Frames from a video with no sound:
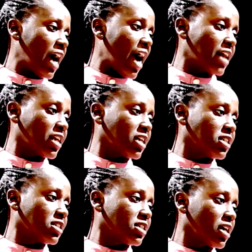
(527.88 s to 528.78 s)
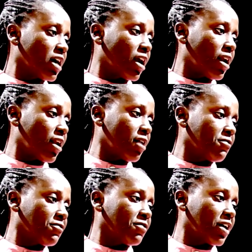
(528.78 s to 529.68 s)
Are
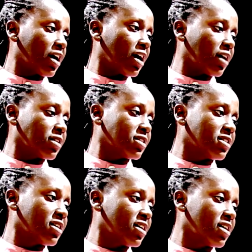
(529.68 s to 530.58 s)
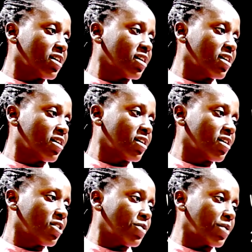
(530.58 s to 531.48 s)
insignificant.
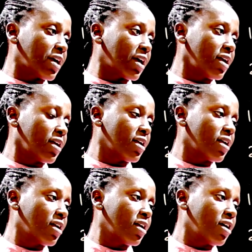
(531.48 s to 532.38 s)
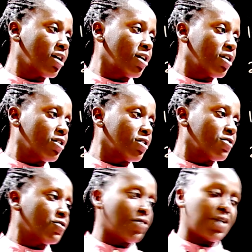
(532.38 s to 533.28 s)
Okay?
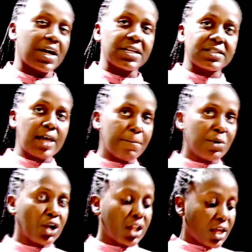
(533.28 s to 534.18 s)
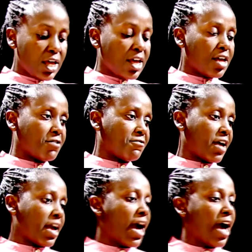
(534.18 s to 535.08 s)
For example, if
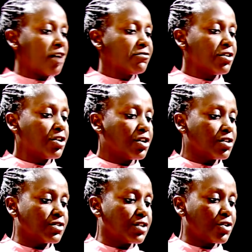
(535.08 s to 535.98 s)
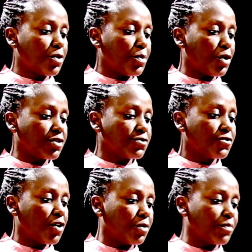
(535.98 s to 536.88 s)
I have
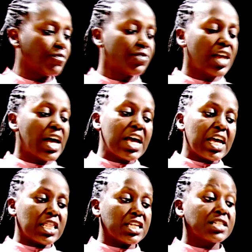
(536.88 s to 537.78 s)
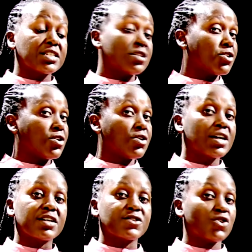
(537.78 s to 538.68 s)
0.4, this 0
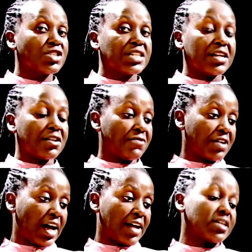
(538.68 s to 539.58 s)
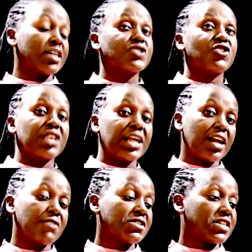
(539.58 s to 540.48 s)
is not significant. It's on the
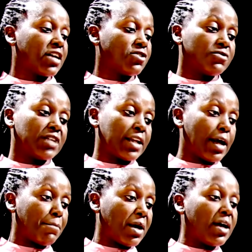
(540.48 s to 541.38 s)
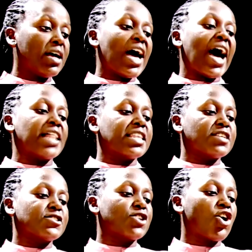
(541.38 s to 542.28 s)
left side of the number, and there
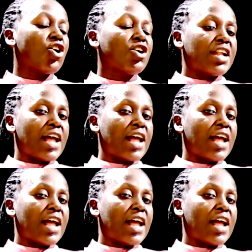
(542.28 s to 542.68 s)
is no